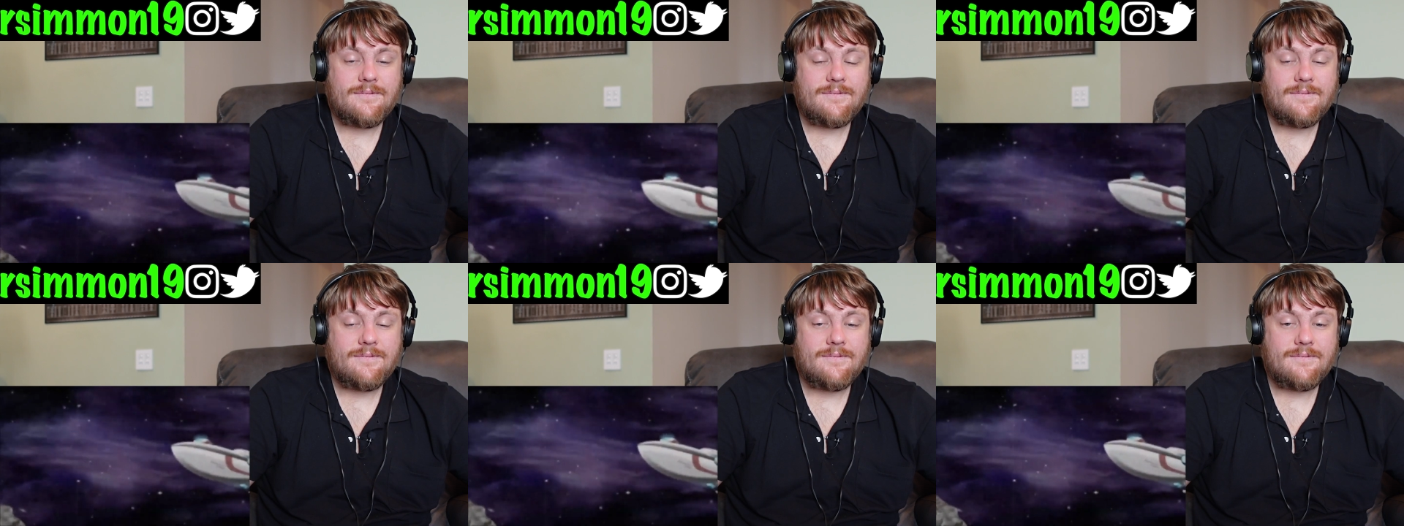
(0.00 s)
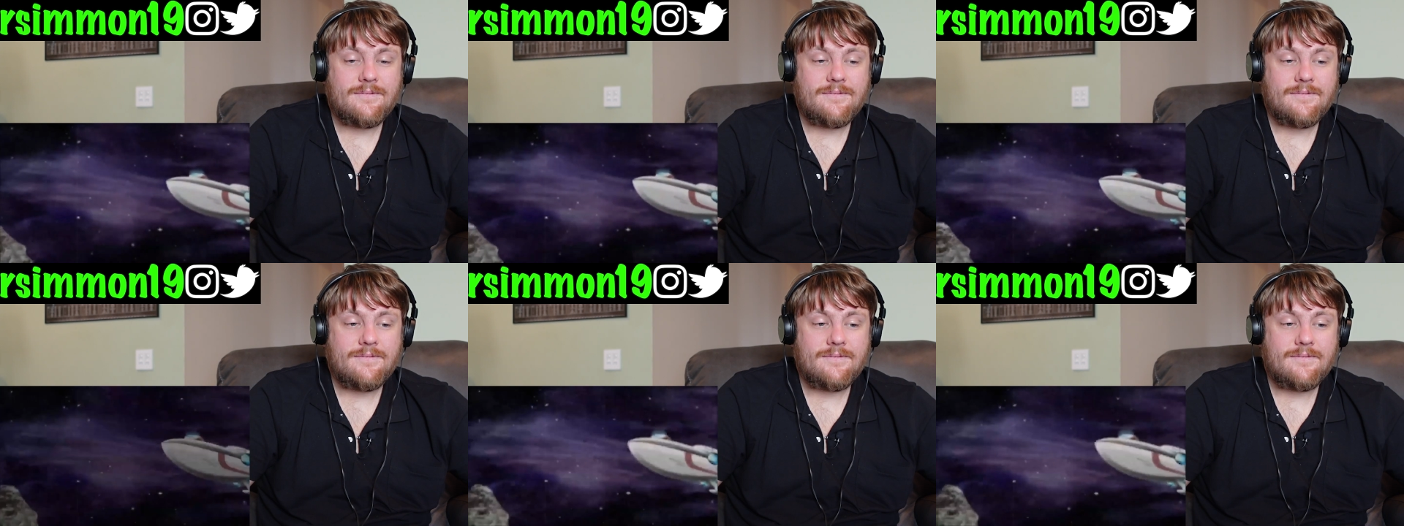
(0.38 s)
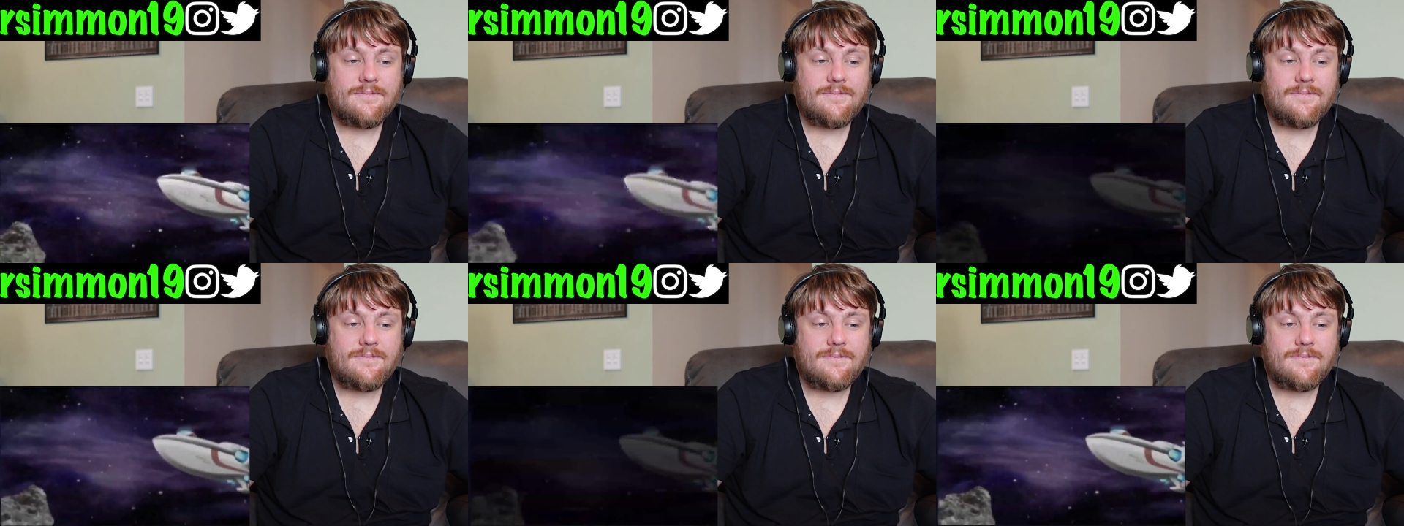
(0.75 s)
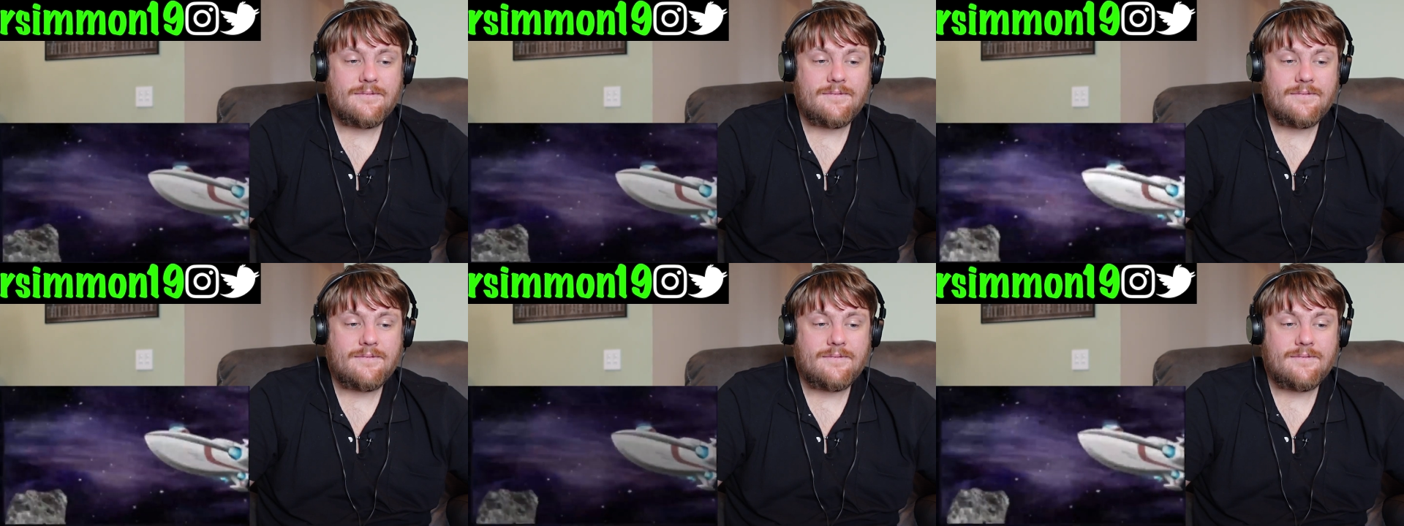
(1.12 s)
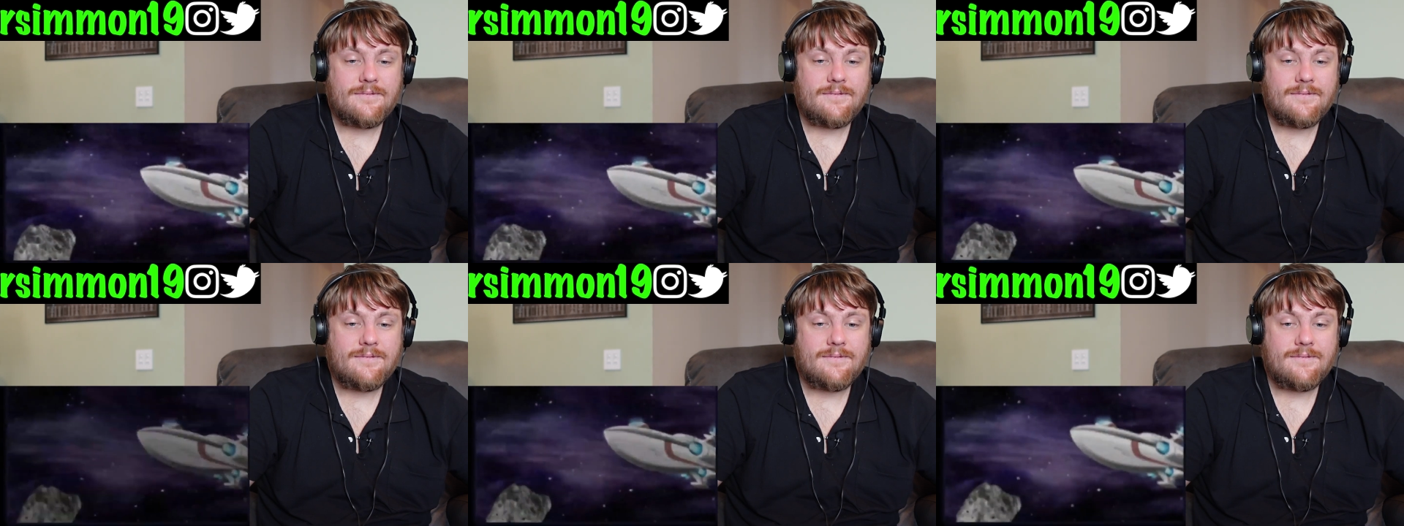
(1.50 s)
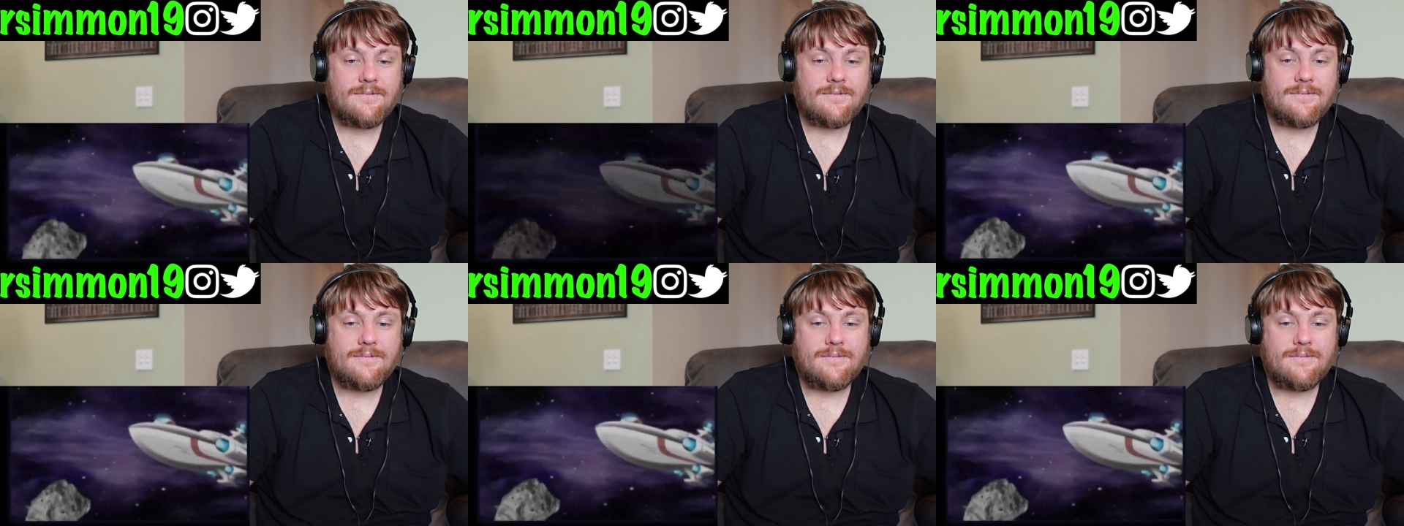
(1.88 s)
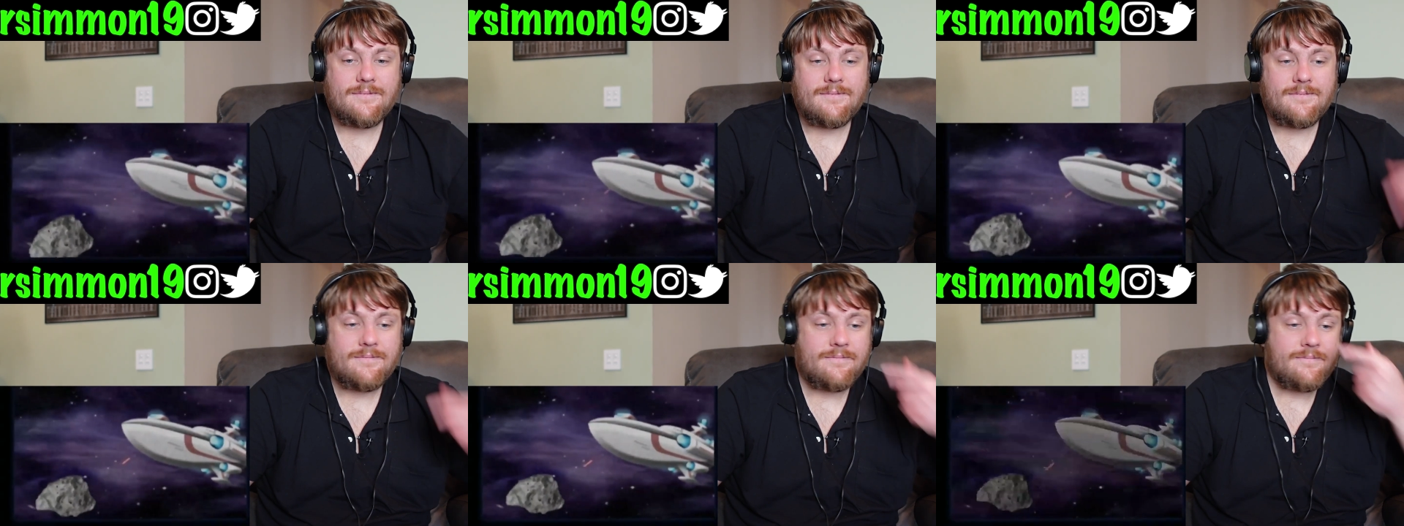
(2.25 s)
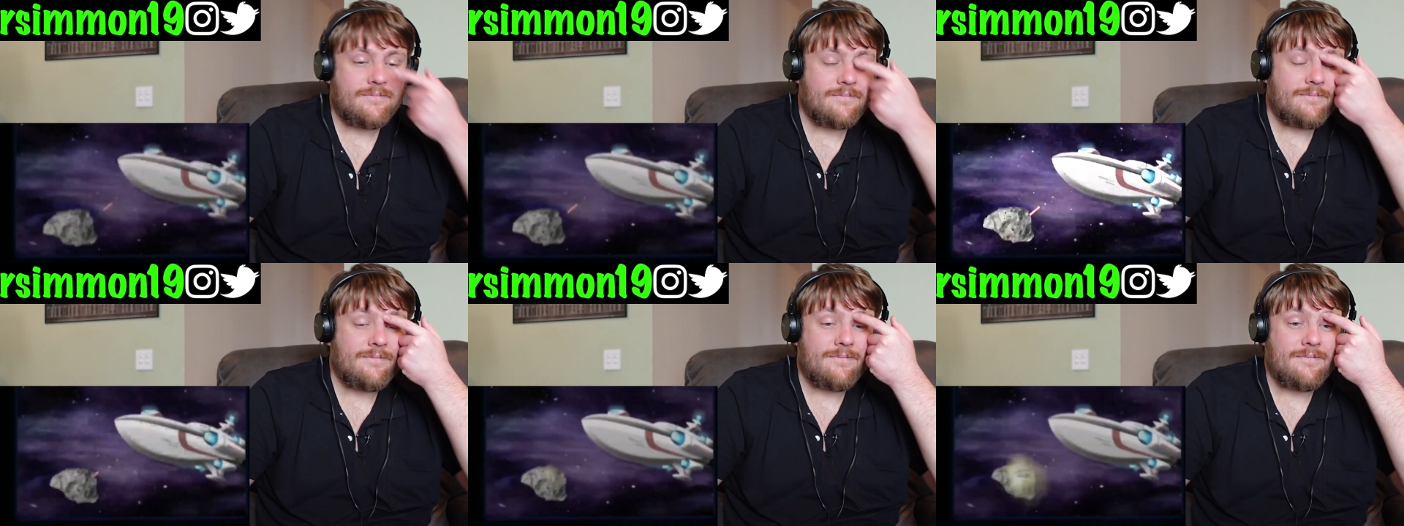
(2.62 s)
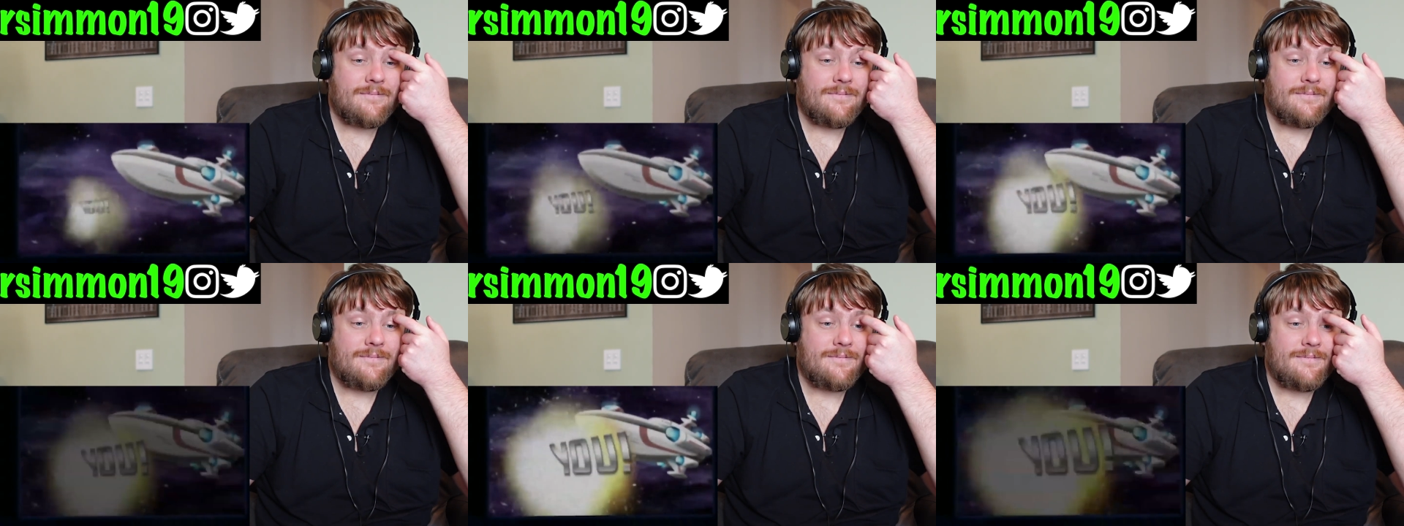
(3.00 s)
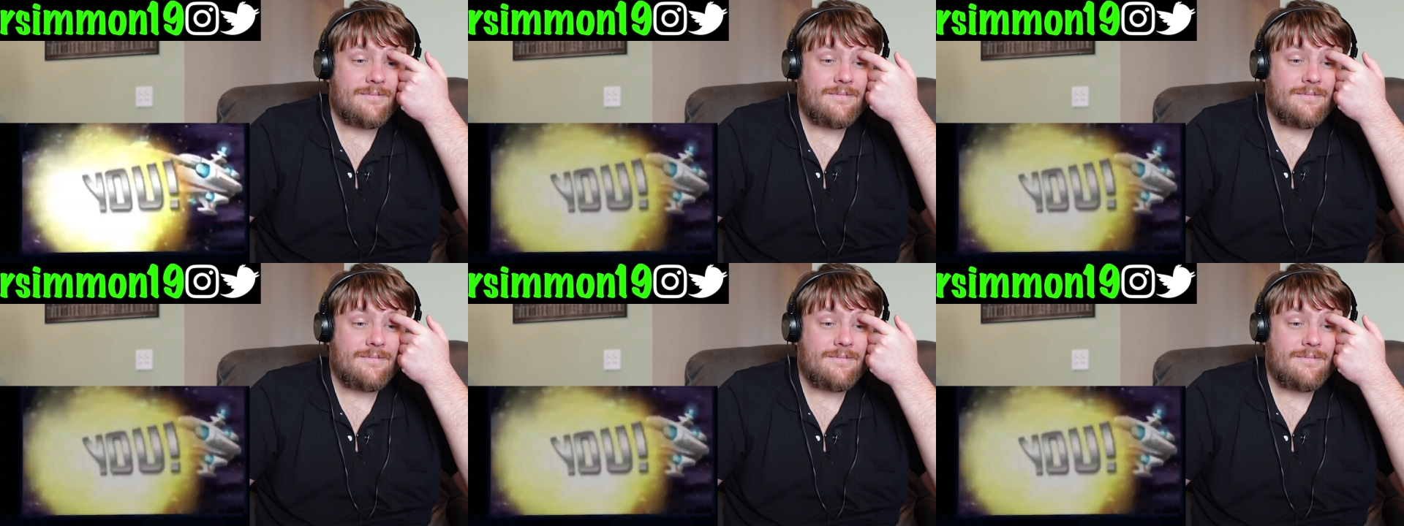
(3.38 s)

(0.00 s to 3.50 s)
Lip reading: Nothing is said.